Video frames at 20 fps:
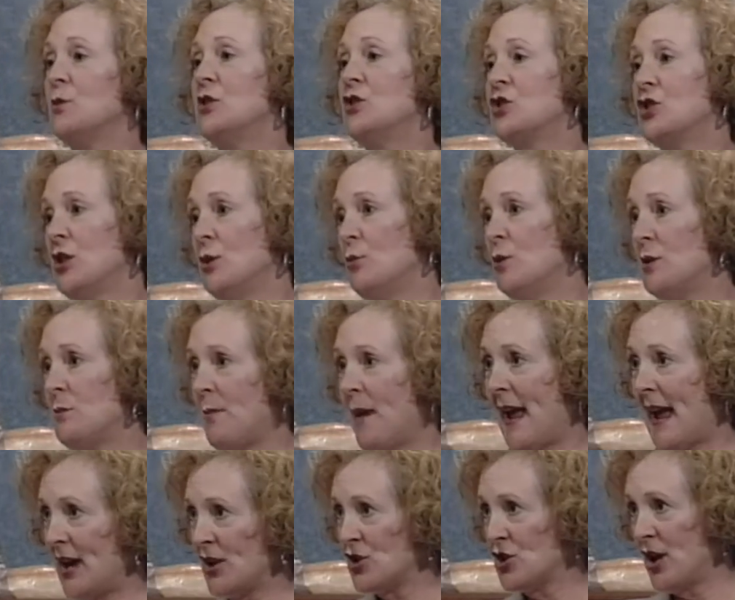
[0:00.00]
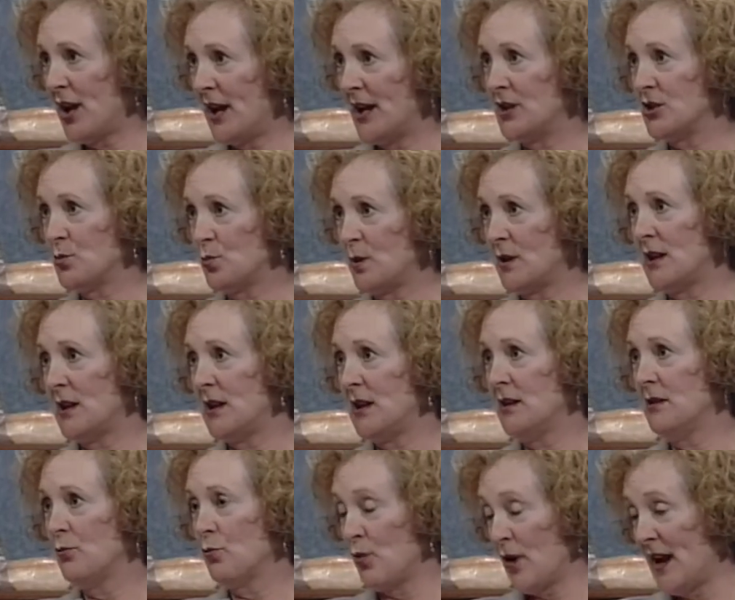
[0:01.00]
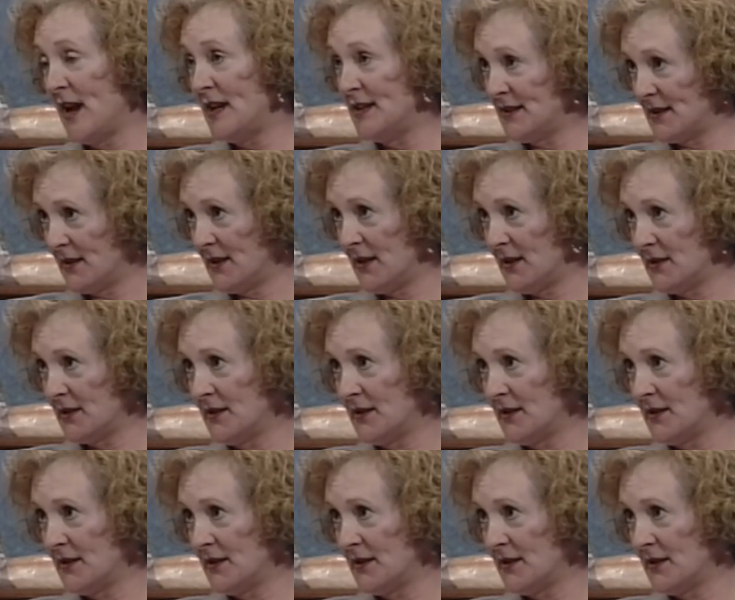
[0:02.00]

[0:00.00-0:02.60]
which she would match as we raise it.